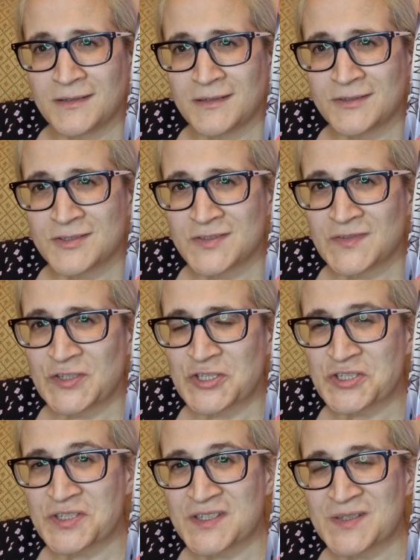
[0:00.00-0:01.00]
I just
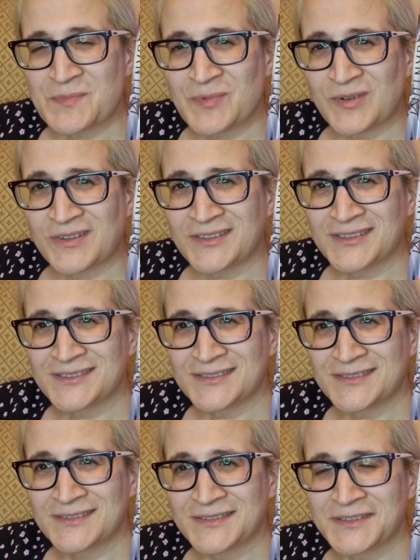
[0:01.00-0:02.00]
finished this book
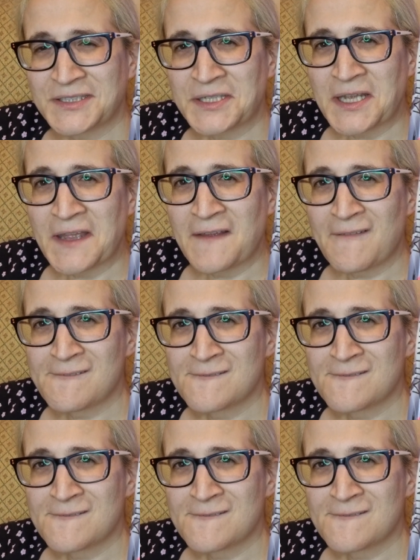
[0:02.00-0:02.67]
tonight.